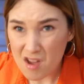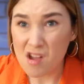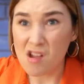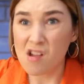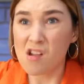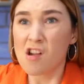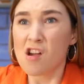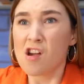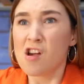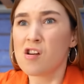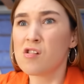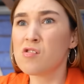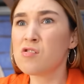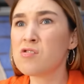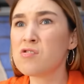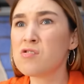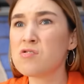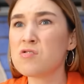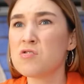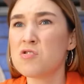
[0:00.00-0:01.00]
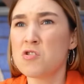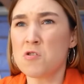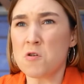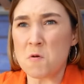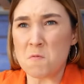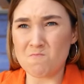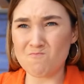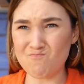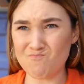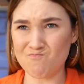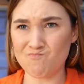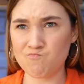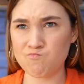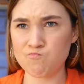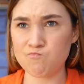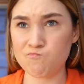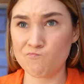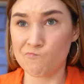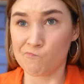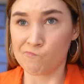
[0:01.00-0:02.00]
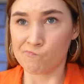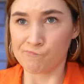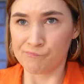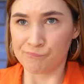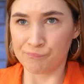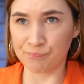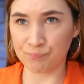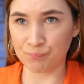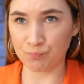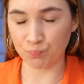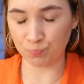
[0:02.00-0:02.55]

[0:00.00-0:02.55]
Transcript: my present? You're so mean!